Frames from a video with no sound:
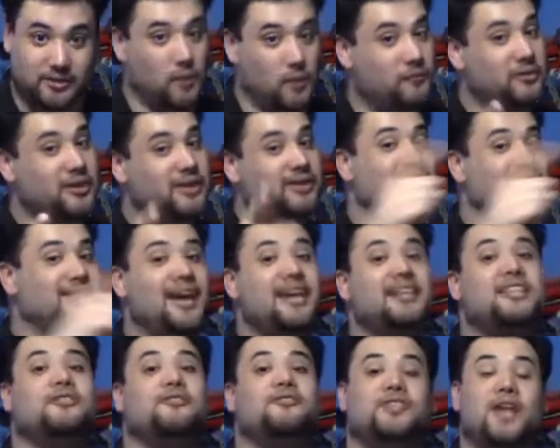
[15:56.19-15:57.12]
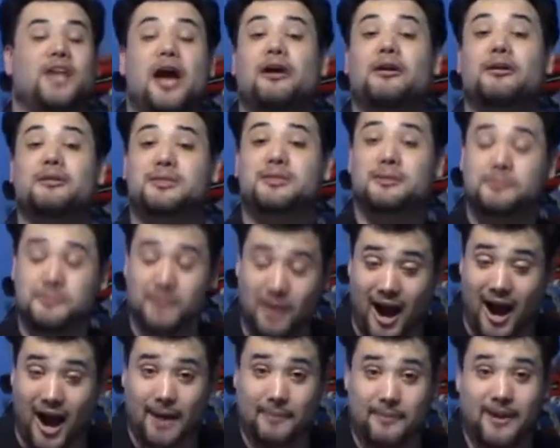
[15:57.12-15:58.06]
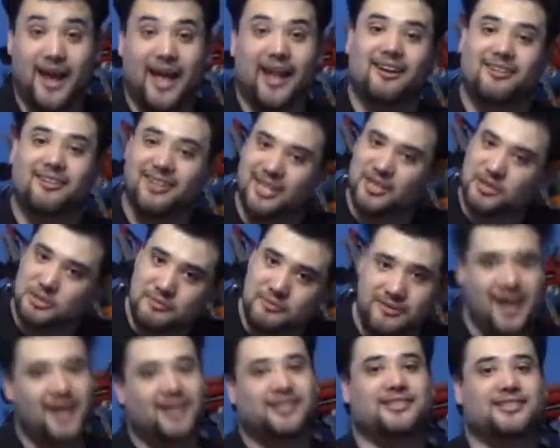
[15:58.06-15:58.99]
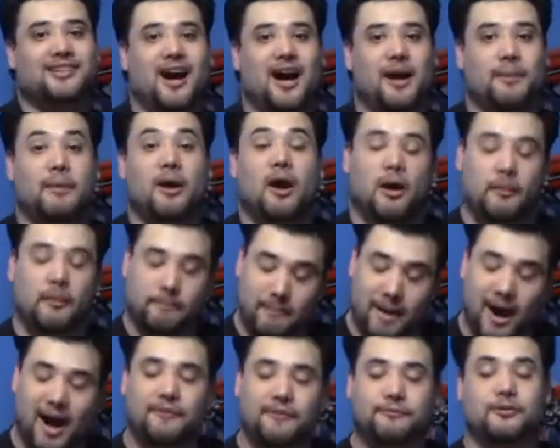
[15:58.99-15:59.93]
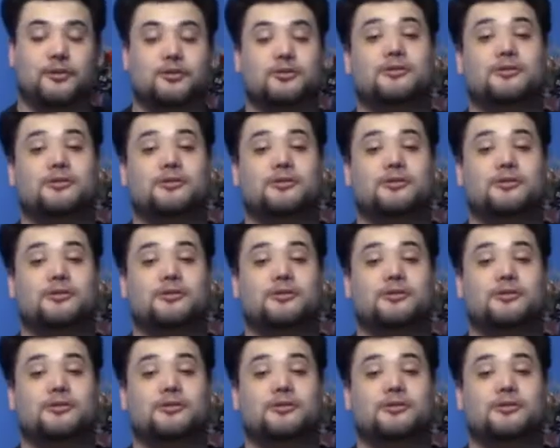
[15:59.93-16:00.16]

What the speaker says: Don't forget to like, share, and subscribe, and I'll catch you next time on my first